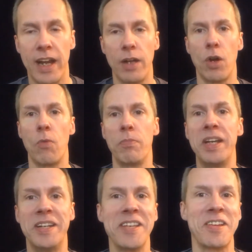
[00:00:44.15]
Now, don't
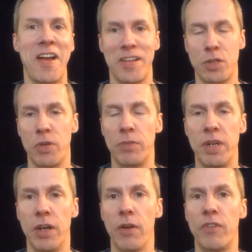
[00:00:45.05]
be dishonest with
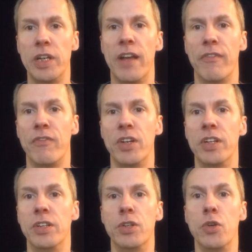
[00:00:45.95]
me here. If you
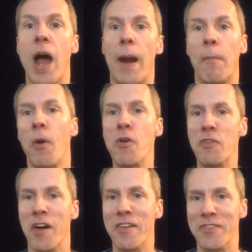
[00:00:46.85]
do not
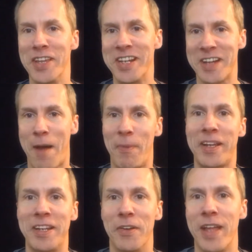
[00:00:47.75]
approve of the
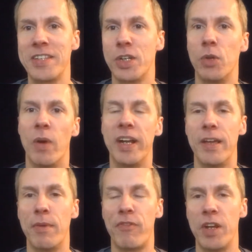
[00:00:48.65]
topic, that's a good way to
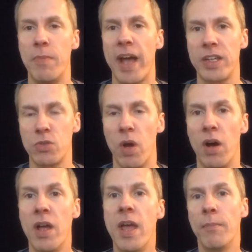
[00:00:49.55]
give me feedback as
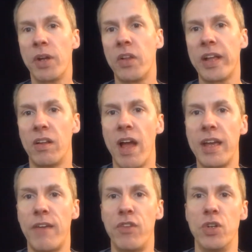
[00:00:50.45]
well. But click
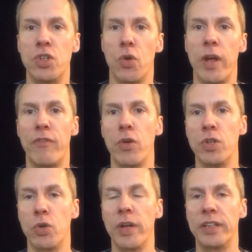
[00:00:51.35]
like if you're
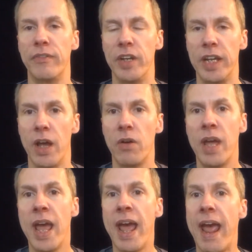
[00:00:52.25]
enjoying the video,
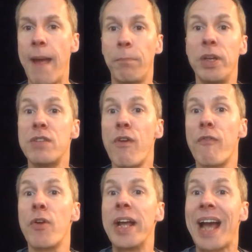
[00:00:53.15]
and please
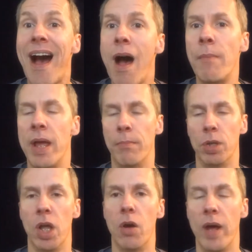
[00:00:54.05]
feel free to comment
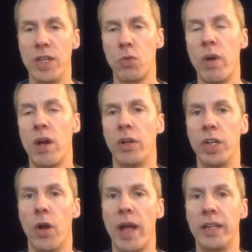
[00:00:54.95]
below as well.
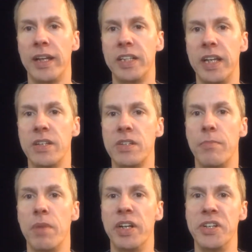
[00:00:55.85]
I'd like to get
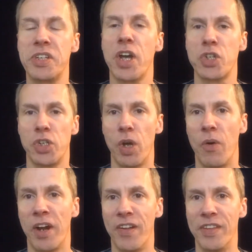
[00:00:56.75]
some discussion
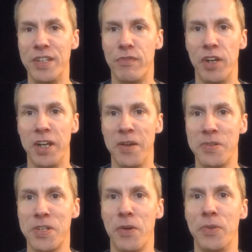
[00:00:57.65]
going on these
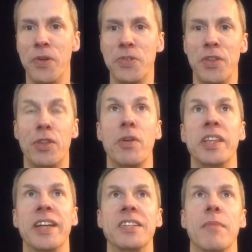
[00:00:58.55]
videos. So those are the three
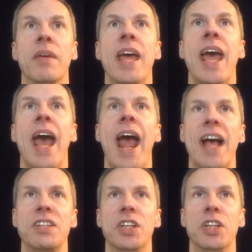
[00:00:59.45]
things I'm
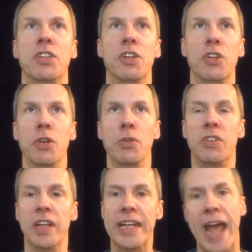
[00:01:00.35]
asking you to do
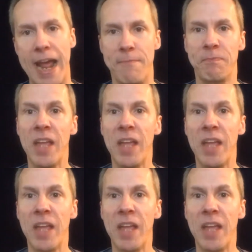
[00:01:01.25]
today.